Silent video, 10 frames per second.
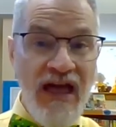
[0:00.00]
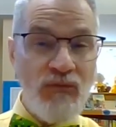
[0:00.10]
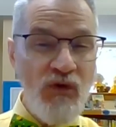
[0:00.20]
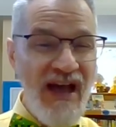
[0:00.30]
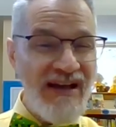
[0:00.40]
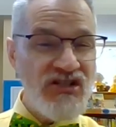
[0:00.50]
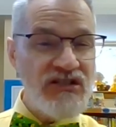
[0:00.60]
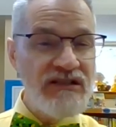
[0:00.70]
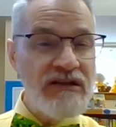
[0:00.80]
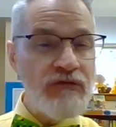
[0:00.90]
and we
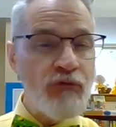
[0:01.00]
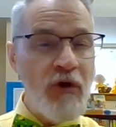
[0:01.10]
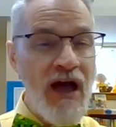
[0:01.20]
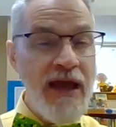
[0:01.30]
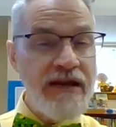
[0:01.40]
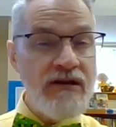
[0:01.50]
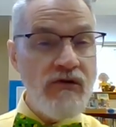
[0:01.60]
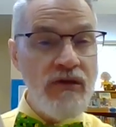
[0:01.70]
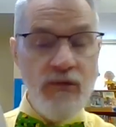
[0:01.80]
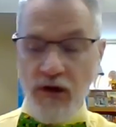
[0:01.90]
actually live right here
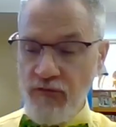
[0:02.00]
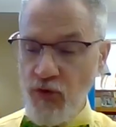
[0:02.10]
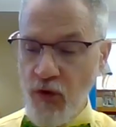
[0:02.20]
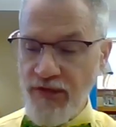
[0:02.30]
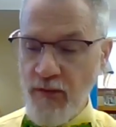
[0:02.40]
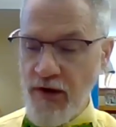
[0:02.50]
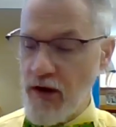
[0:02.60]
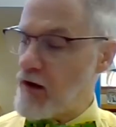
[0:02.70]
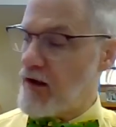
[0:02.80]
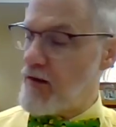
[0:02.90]
in the middle of North
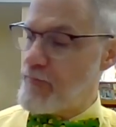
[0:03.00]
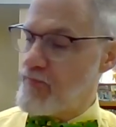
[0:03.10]
America.